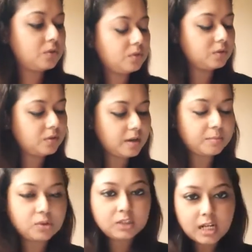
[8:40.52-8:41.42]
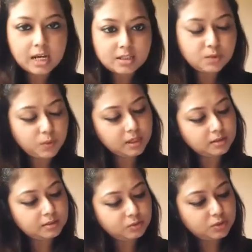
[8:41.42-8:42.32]
I'm on the last
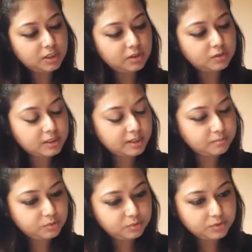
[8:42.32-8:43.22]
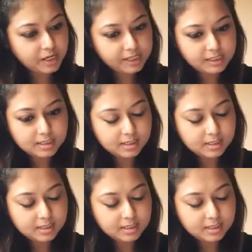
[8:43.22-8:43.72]
one. You take your time to write.